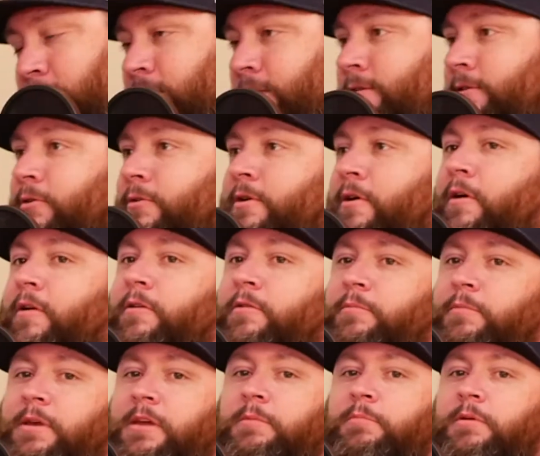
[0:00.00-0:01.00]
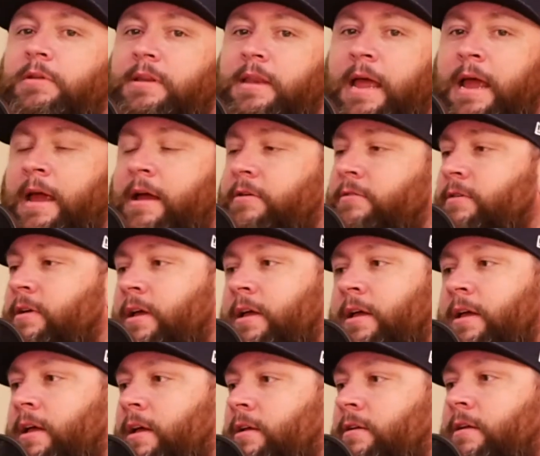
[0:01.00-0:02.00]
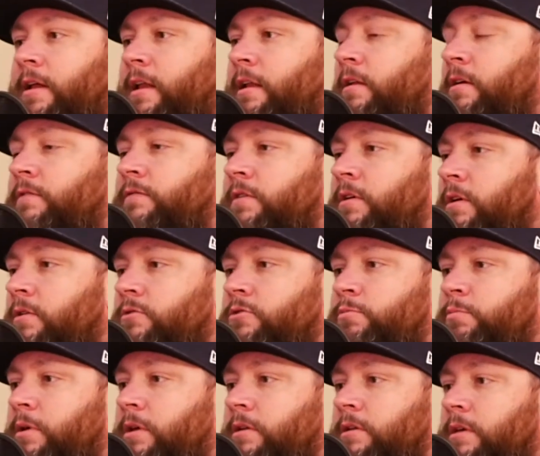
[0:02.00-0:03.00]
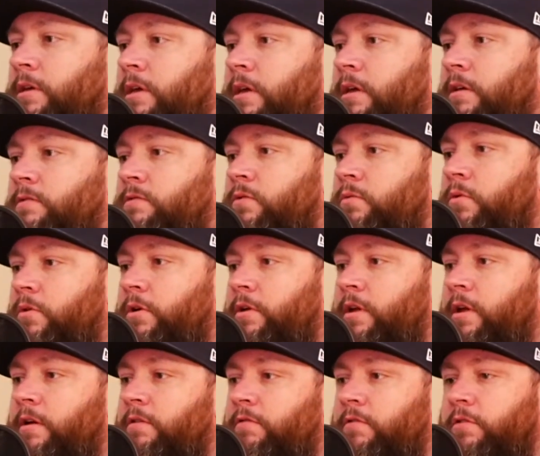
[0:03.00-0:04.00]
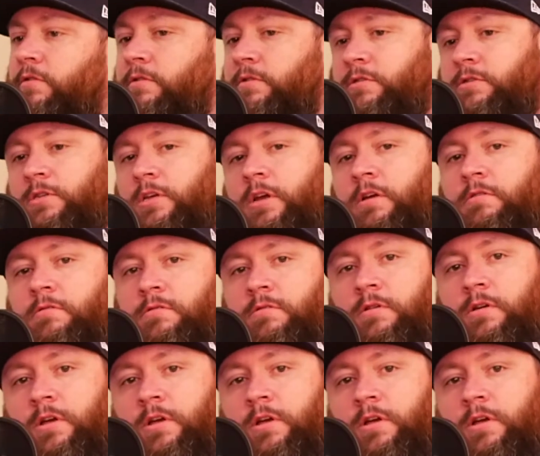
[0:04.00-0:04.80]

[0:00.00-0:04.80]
Please don't call on me. But now I love to go speak to kids or whatever. So